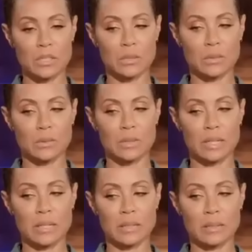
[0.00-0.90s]

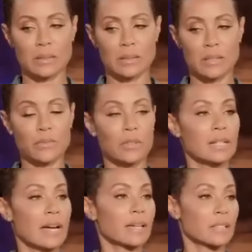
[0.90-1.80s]
into a
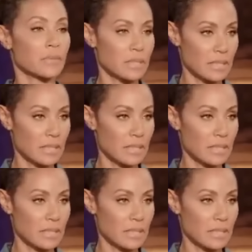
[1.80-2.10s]
different kind of